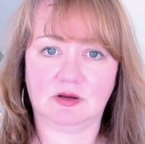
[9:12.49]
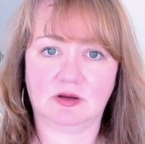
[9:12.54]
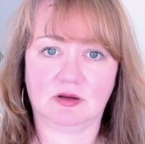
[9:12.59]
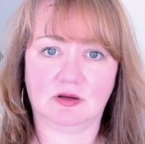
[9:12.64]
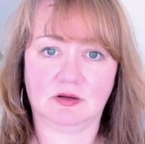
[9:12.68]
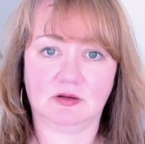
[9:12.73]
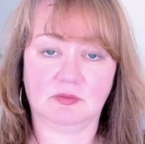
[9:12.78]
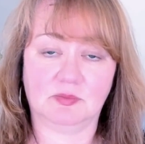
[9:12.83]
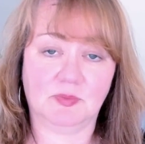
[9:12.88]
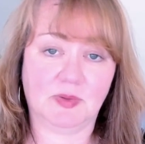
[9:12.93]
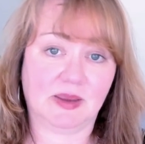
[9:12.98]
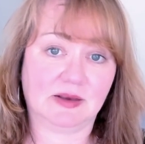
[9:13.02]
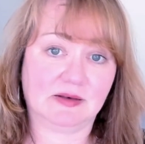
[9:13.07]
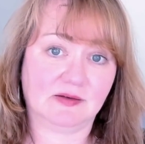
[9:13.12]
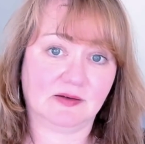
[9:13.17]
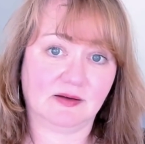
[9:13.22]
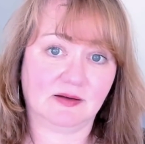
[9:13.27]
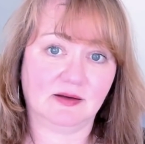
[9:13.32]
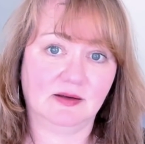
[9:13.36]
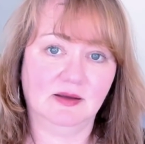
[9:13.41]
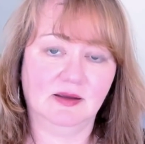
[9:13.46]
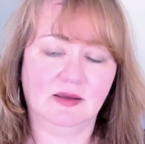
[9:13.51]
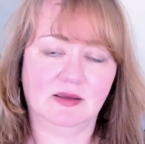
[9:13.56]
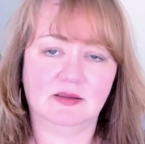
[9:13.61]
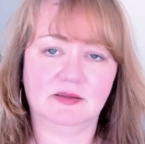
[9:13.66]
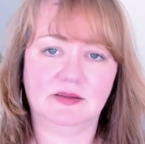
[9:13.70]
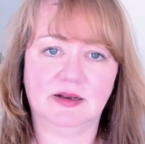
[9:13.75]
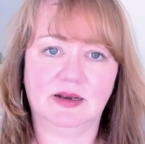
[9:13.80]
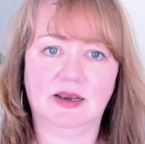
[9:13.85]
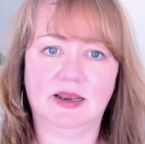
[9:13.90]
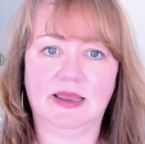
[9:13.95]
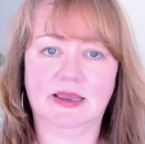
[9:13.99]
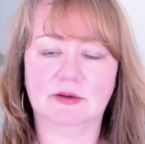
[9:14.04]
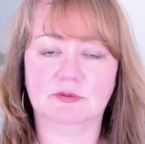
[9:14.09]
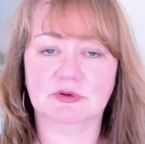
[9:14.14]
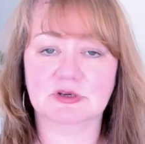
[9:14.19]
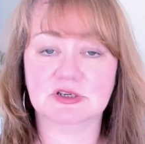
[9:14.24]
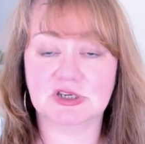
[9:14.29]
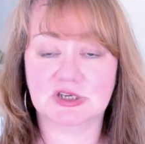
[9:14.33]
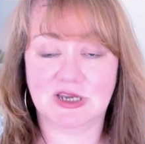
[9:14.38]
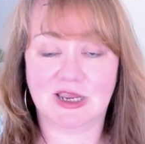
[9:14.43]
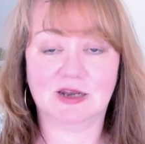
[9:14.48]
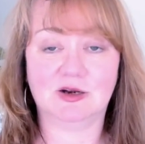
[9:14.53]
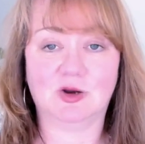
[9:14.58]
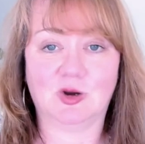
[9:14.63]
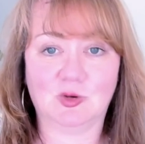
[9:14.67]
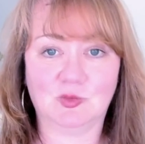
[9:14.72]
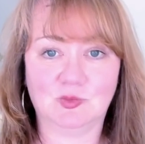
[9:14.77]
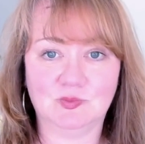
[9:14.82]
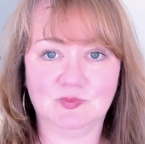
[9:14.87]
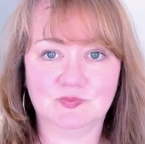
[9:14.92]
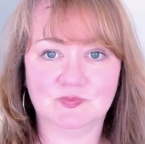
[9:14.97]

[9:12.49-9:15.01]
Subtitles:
and better than language yellow.